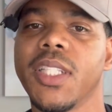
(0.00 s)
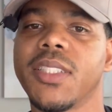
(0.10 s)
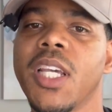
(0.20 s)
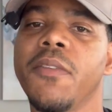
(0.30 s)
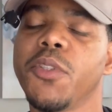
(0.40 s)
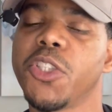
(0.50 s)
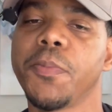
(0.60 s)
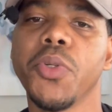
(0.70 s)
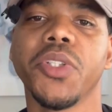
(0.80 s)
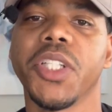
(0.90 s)
instead of
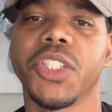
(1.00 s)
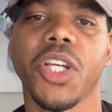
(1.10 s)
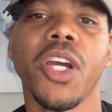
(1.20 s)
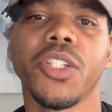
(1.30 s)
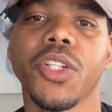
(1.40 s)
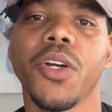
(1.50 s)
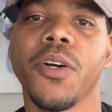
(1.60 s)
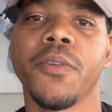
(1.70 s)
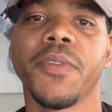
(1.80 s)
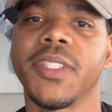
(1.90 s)
disputing the
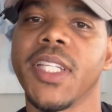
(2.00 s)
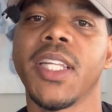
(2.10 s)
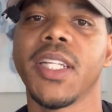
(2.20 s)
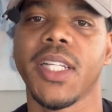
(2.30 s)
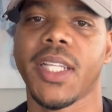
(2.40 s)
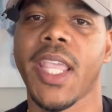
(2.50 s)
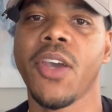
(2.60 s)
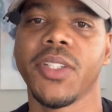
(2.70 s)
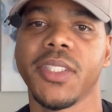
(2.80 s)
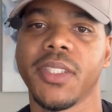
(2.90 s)
charge-off and saying that
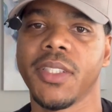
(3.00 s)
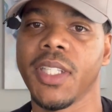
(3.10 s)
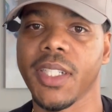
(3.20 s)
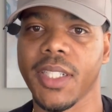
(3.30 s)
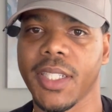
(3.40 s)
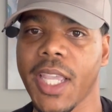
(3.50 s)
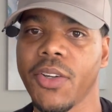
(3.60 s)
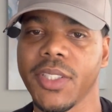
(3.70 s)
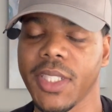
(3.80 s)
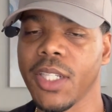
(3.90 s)
the
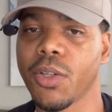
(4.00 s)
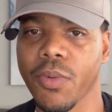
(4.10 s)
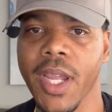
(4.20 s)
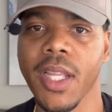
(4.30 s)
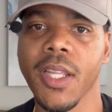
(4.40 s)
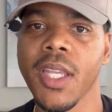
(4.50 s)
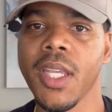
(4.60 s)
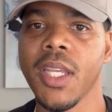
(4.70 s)
account is incorrect,